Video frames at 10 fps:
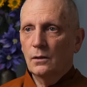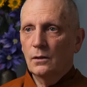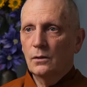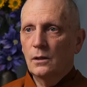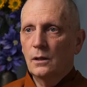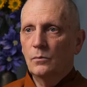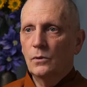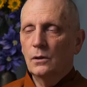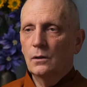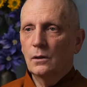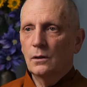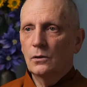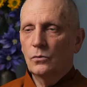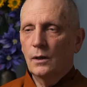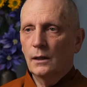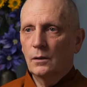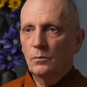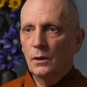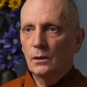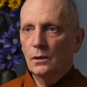esteemed uh, Sri Lankan
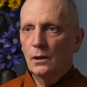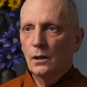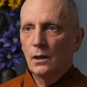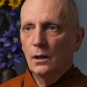monk